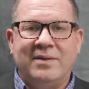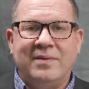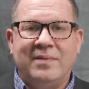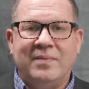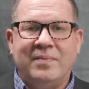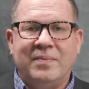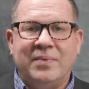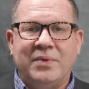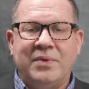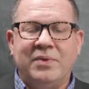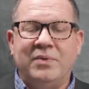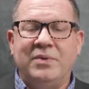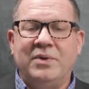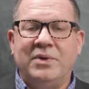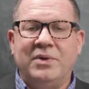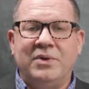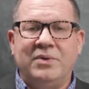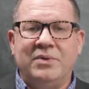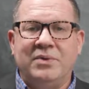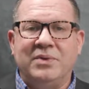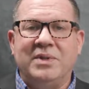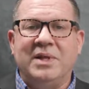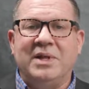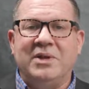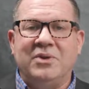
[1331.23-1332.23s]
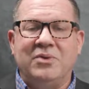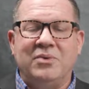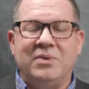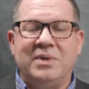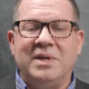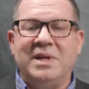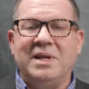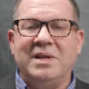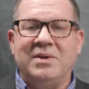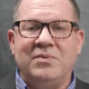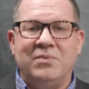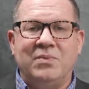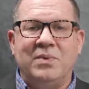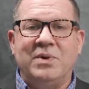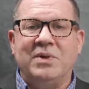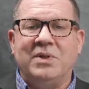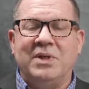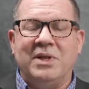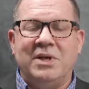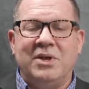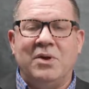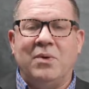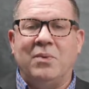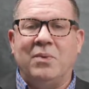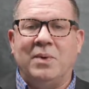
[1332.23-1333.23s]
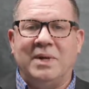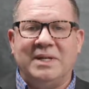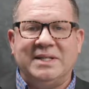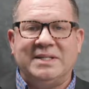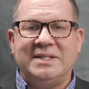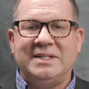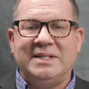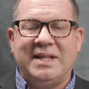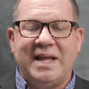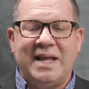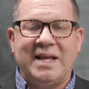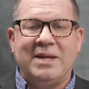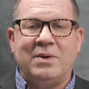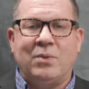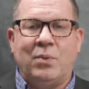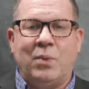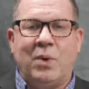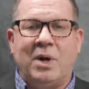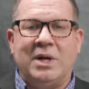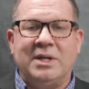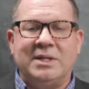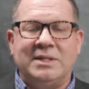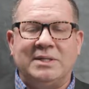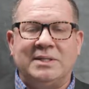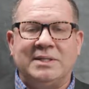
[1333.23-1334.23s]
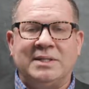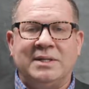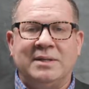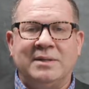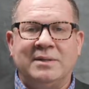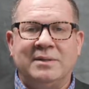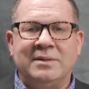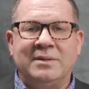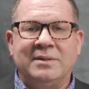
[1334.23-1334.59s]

that you didn't really know what steak was,